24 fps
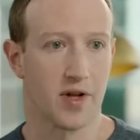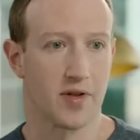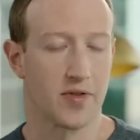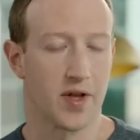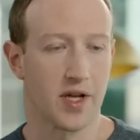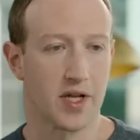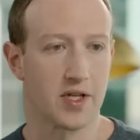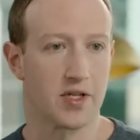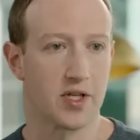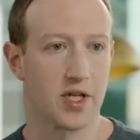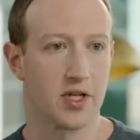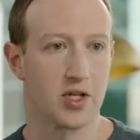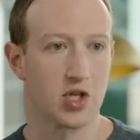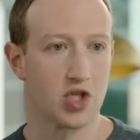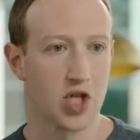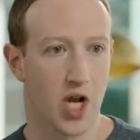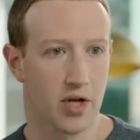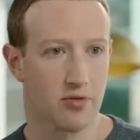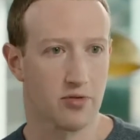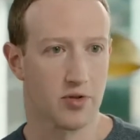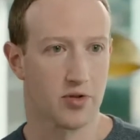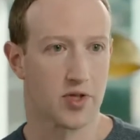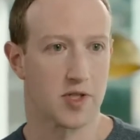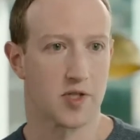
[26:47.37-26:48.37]
I think in
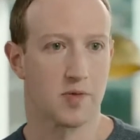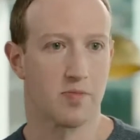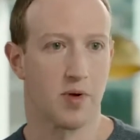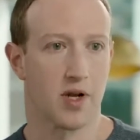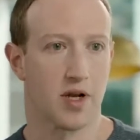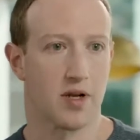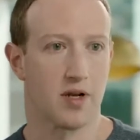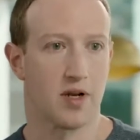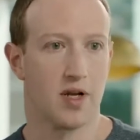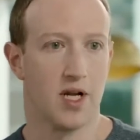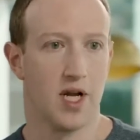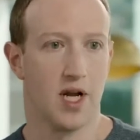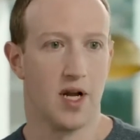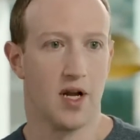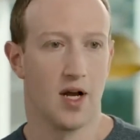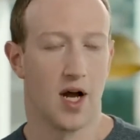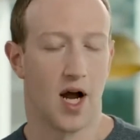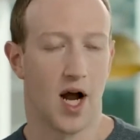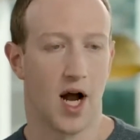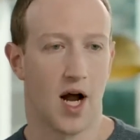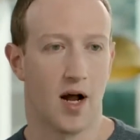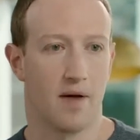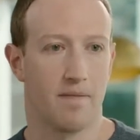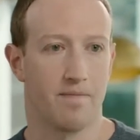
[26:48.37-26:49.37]
general it's been
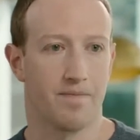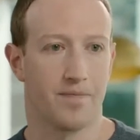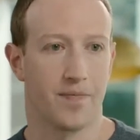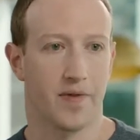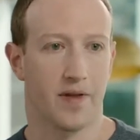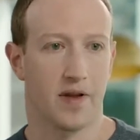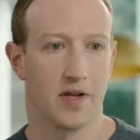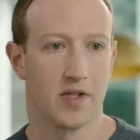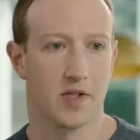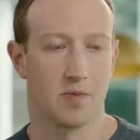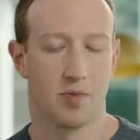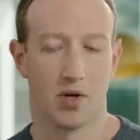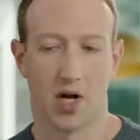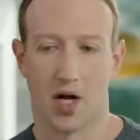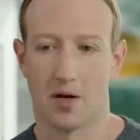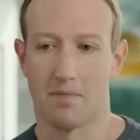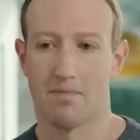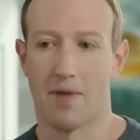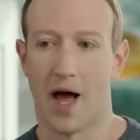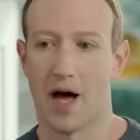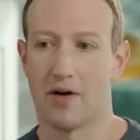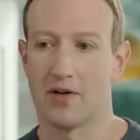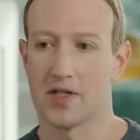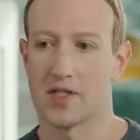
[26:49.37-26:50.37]

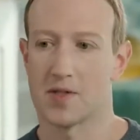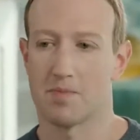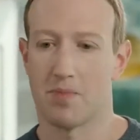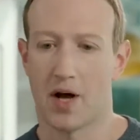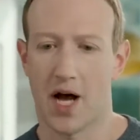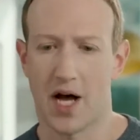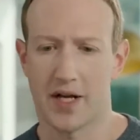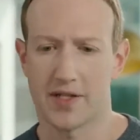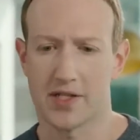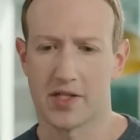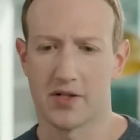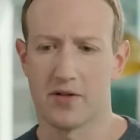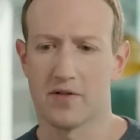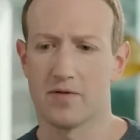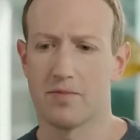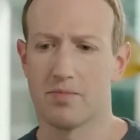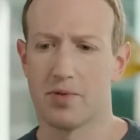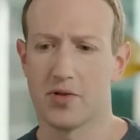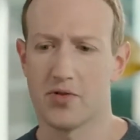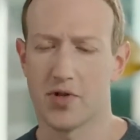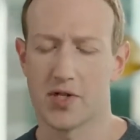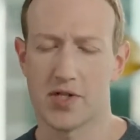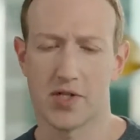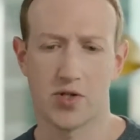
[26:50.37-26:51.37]
on balance positive,
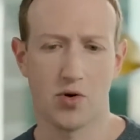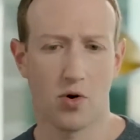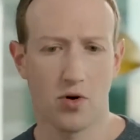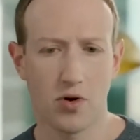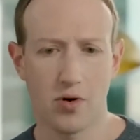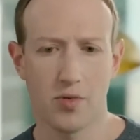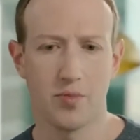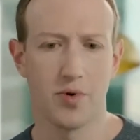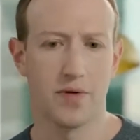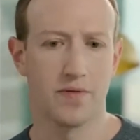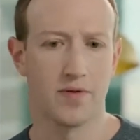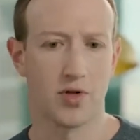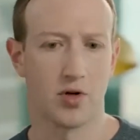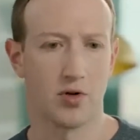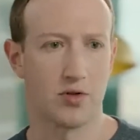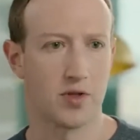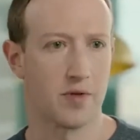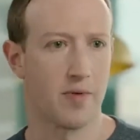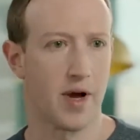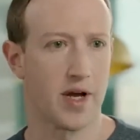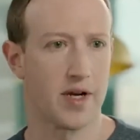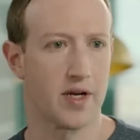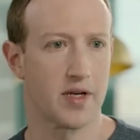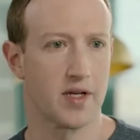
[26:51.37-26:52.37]
but the story we've
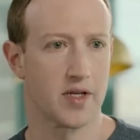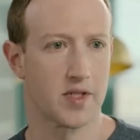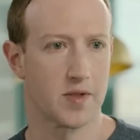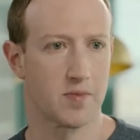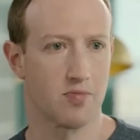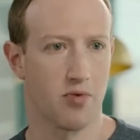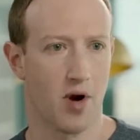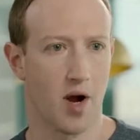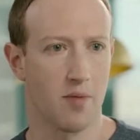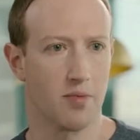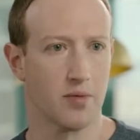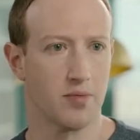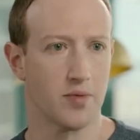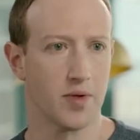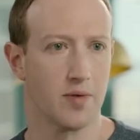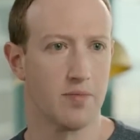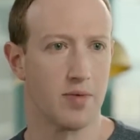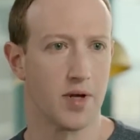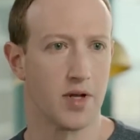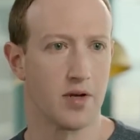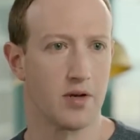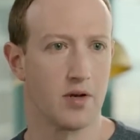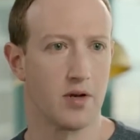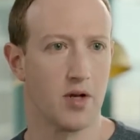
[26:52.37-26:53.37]
told about it has probably
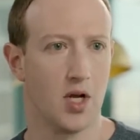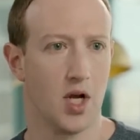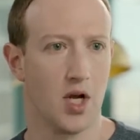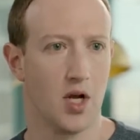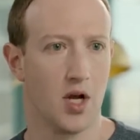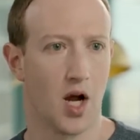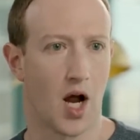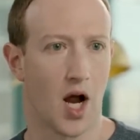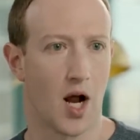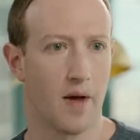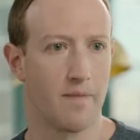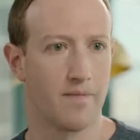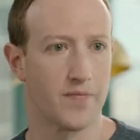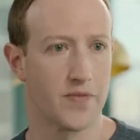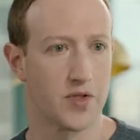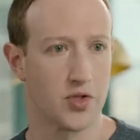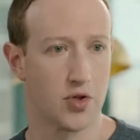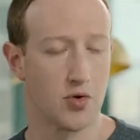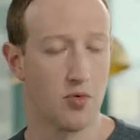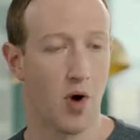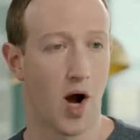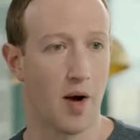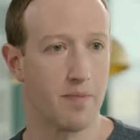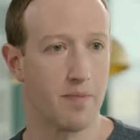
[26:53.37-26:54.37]
been too